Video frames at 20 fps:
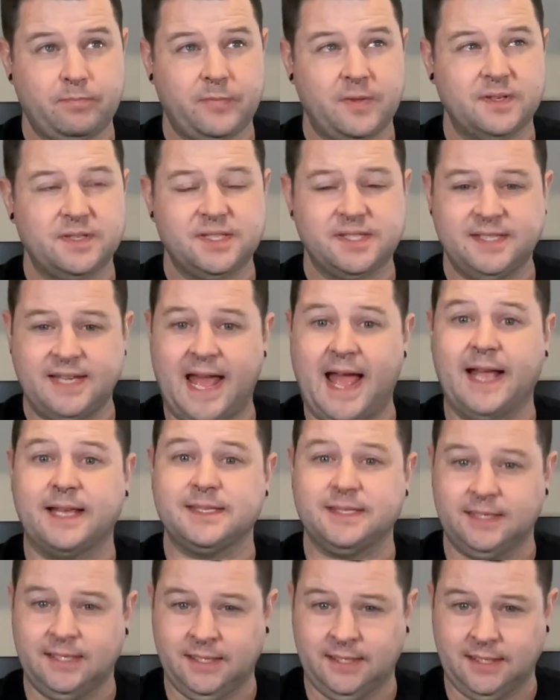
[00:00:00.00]

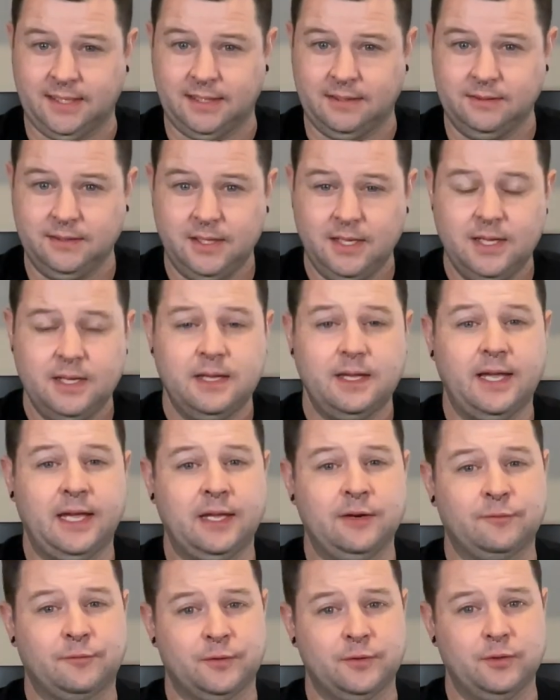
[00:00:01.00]
snacks in it.
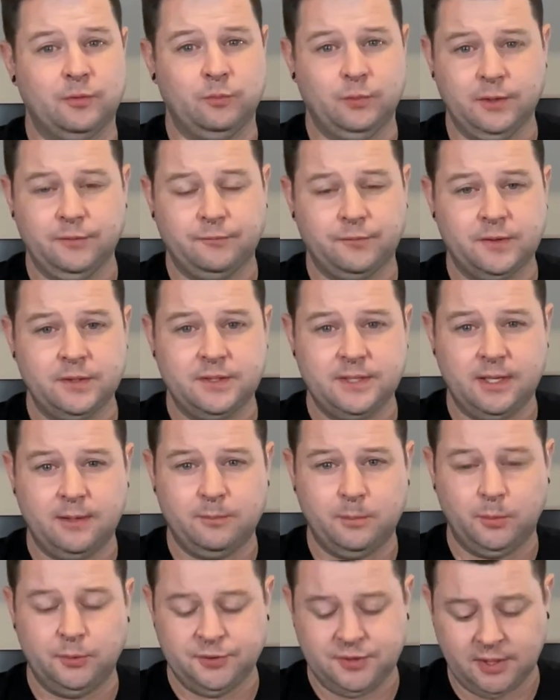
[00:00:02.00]
And for the Woodford
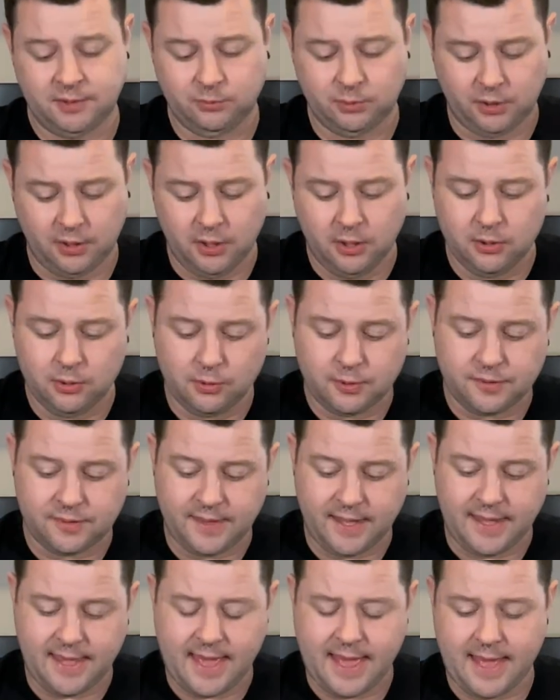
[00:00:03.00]
Double Oak,
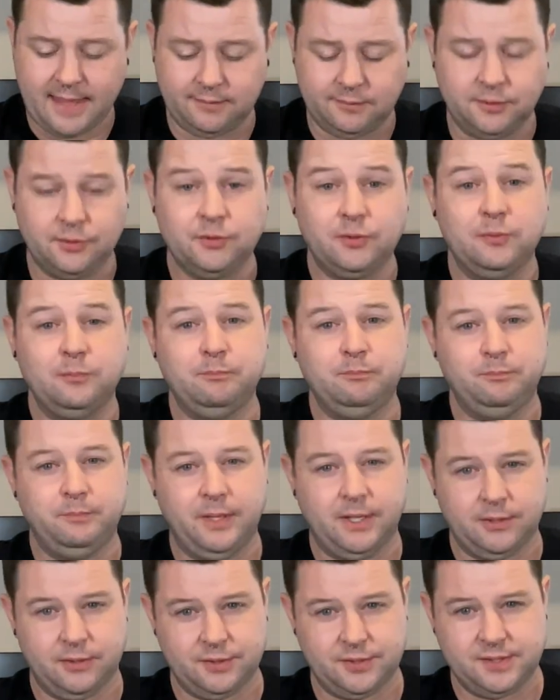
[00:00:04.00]
they have little
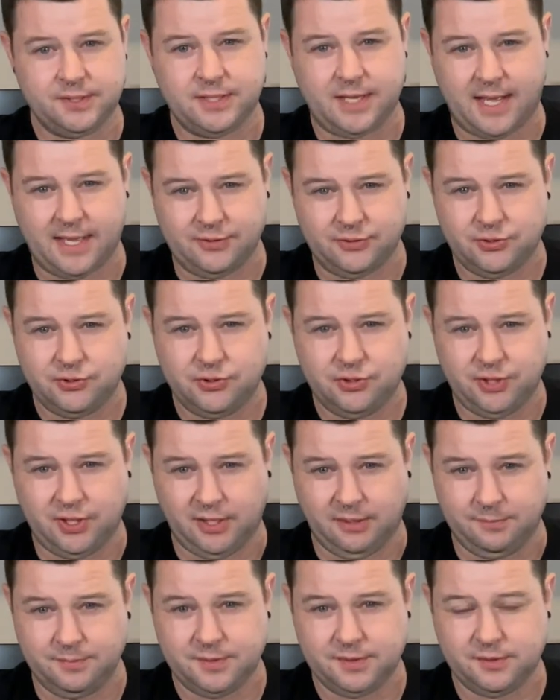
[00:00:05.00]
butterscotch
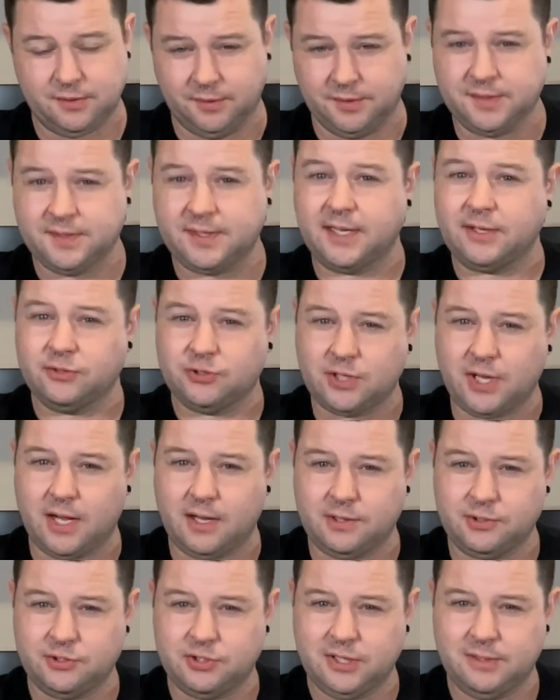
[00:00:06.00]
chips. So it's like
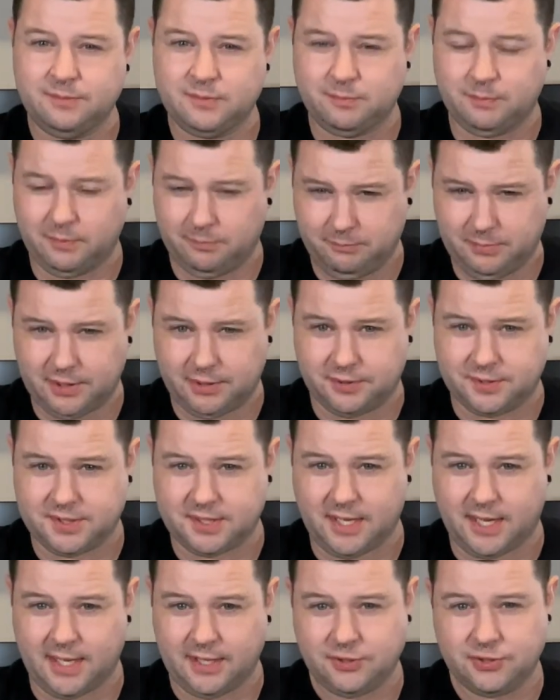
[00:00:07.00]
chocolate chips, but
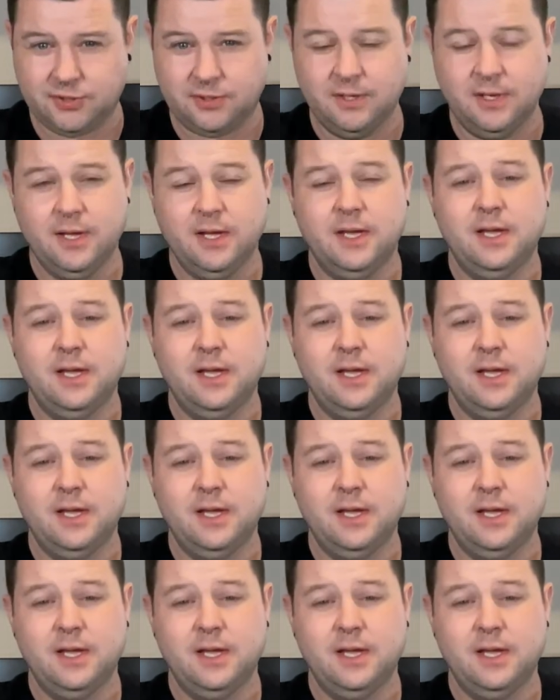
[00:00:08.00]
butterscotch.